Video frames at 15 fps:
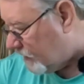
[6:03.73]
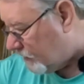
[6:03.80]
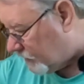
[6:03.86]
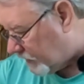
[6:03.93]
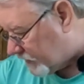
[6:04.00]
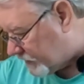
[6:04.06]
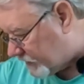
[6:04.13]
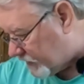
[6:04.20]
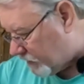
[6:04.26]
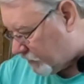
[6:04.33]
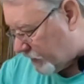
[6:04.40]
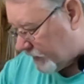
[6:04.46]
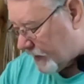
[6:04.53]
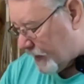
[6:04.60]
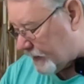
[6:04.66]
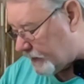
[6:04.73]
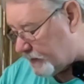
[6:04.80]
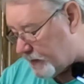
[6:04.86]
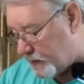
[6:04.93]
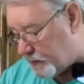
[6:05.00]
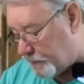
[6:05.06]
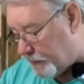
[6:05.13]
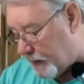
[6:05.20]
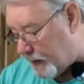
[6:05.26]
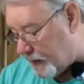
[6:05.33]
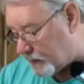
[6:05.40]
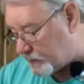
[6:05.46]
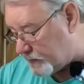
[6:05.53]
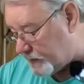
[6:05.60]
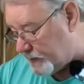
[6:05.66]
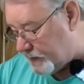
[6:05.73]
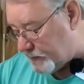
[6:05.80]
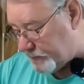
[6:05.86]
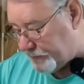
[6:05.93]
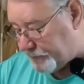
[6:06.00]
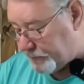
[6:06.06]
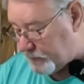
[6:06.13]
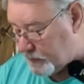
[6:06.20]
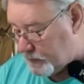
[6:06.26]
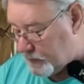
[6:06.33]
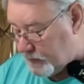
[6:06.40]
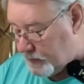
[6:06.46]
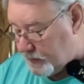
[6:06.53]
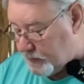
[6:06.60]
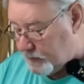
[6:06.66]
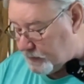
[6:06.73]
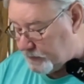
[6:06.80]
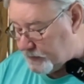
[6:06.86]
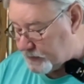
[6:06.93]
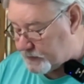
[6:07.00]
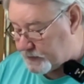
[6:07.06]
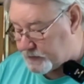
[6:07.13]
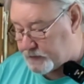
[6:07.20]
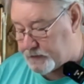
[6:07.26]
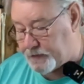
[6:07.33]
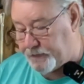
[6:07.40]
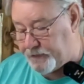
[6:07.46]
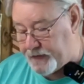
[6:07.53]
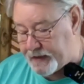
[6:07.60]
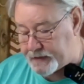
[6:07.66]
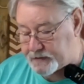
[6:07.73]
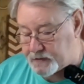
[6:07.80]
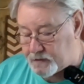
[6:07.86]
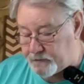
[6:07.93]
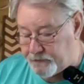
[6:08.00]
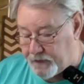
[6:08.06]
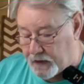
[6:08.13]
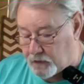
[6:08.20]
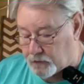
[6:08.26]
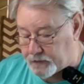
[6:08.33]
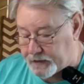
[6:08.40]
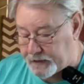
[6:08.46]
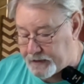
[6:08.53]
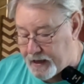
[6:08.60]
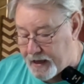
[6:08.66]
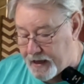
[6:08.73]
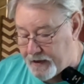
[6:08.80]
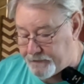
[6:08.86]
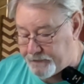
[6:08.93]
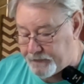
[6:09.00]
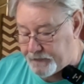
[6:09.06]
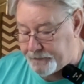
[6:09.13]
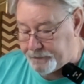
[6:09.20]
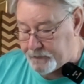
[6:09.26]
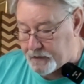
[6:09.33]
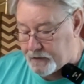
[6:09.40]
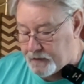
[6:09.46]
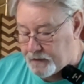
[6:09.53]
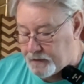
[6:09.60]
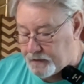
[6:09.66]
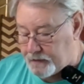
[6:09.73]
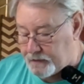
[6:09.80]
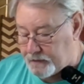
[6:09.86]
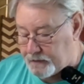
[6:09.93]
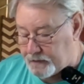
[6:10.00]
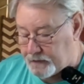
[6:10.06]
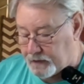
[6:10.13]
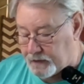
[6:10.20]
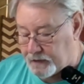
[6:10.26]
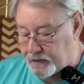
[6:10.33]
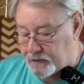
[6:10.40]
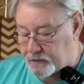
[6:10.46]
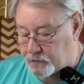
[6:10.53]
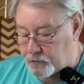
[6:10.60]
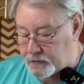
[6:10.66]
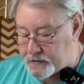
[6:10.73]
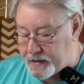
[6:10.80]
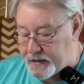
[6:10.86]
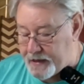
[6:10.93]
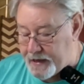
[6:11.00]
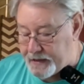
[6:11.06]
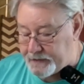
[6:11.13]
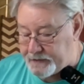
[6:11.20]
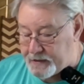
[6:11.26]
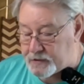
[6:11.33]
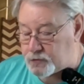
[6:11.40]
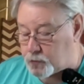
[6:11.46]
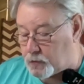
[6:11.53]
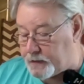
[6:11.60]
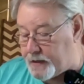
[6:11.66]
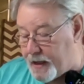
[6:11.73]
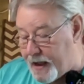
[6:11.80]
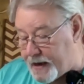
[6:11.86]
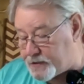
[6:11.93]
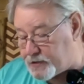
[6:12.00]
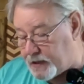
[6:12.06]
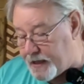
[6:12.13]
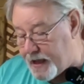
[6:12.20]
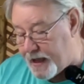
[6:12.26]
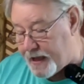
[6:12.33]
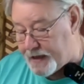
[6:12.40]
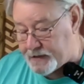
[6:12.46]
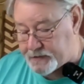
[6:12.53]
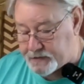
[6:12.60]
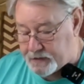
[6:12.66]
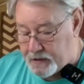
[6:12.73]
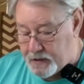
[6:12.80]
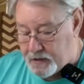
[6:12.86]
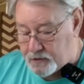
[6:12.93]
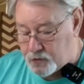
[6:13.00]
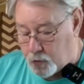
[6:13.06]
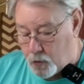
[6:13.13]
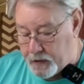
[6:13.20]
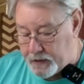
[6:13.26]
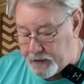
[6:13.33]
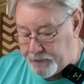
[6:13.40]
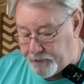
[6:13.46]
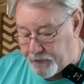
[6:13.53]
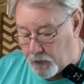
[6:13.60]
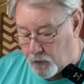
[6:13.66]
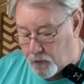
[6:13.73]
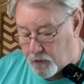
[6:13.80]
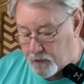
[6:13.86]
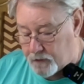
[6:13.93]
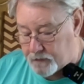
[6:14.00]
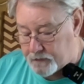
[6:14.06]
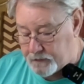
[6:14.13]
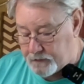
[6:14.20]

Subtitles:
Well, let's see, we got another box here. This is the Vixen folding knife. This one actually has 24